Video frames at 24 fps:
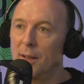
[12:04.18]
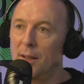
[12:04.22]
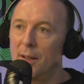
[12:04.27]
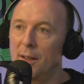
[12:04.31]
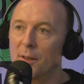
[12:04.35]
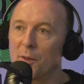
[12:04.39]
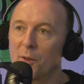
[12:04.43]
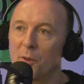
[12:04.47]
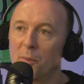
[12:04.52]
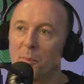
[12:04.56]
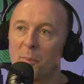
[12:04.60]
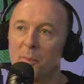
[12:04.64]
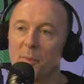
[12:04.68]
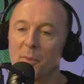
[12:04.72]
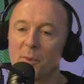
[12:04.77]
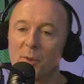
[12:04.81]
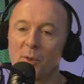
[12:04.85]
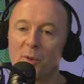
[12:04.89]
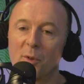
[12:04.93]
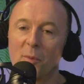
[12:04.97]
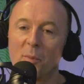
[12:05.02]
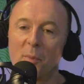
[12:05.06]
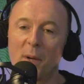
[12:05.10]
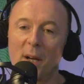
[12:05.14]
And
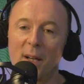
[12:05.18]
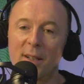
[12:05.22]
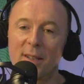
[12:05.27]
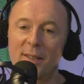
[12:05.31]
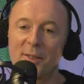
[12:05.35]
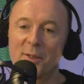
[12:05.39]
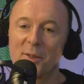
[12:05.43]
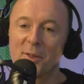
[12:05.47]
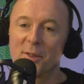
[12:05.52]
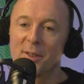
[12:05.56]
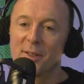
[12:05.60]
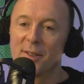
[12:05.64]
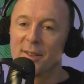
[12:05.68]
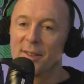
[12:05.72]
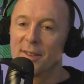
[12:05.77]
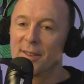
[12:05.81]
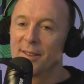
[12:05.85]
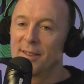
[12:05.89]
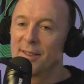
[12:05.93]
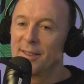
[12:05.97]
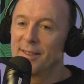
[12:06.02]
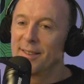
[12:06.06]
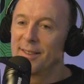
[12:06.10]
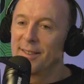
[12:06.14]
going back
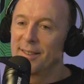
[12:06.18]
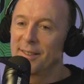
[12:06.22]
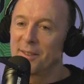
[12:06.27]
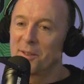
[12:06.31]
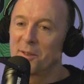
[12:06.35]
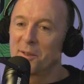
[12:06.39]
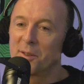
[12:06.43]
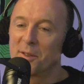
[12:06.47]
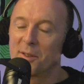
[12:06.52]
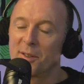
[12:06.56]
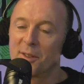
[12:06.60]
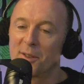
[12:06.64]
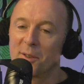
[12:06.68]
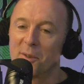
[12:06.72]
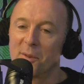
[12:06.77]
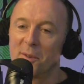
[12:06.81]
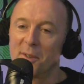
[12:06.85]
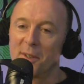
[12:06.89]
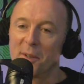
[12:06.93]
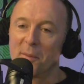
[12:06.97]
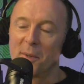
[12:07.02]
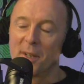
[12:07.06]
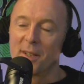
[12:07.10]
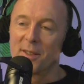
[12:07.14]
to, you know,
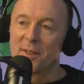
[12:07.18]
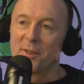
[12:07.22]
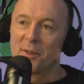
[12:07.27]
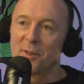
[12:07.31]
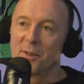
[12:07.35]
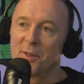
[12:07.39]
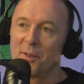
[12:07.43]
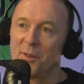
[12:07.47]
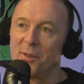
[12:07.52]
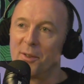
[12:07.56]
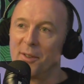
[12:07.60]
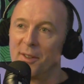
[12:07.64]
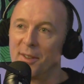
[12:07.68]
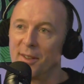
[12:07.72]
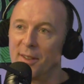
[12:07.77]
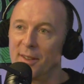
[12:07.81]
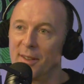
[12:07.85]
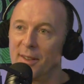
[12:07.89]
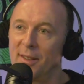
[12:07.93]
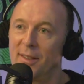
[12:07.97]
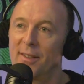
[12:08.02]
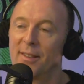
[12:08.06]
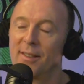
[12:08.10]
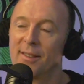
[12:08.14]
when I mentioned all
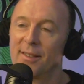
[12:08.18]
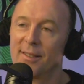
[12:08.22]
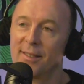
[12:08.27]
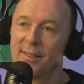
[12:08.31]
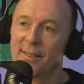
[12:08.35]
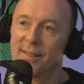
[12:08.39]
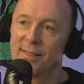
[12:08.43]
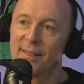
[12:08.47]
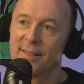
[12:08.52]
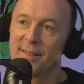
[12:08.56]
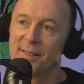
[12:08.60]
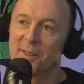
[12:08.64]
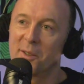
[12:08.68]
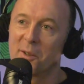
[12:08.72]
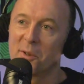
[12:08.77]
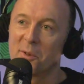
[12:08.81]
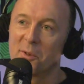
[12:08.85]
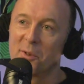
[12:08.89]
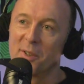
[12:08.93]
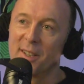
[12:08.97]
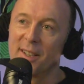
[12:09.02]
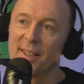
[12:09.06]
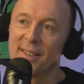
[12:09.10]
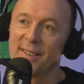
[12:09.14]
the
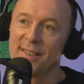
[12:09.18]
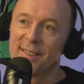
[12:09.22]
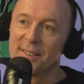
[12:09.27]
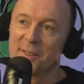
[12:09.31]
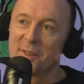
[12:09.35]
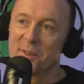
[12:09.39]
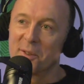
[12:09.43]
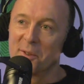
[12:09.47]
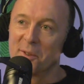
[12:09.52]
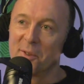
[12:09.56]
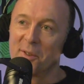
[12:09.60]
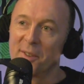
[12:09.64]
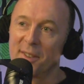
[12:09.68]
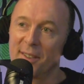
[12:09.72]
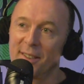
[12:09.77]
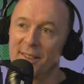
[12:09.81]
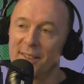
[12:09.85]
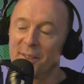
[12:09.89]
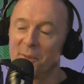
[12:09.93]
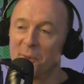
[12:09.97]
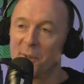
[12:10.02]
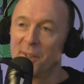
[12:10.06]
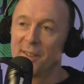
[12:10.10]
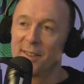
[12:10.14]
degrees and
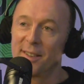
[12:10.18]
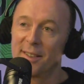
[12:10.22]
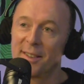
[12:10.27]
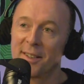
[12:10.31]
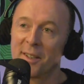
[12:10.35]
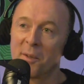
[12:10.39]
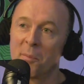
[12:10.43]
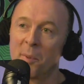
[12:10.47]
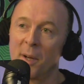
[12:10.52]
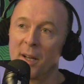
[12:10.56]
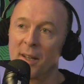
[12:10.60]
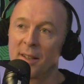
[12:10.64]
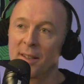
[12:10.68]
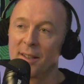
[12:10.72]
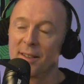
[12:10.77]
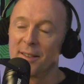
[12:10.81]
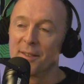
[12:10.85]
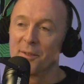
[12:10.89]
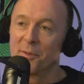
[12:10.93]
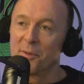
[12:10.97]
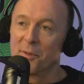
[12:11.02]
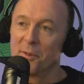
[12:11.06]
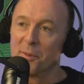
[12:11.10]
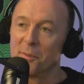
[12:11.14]
studies, where did you get back
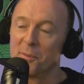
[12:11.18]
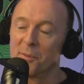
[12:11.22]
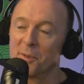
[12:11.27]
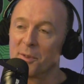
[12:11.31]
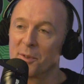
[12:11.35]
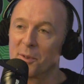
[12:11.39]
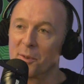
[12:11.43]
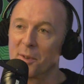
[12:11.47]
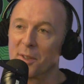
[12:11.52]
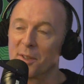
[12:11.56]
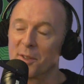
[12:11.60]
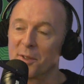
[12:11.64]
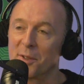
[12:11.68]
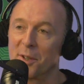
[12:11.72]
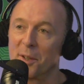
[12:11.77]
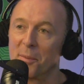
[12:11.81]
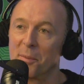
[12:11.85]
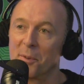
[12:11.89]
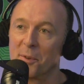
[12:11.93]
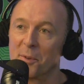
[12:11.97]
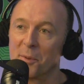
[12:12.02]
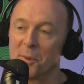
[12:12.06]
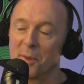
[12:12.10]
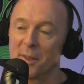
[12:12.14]
in from? Okay, so you
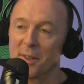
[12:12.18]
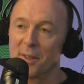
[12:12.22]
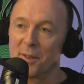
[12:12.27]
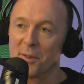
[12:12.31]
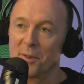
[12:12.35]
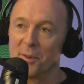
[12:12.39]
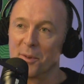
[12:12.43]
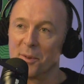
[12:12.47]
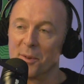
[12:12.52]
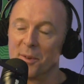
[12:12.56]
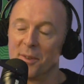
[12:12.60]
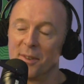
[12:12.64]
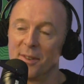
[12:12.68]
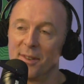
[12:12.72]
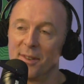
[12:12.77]
stopped at 22.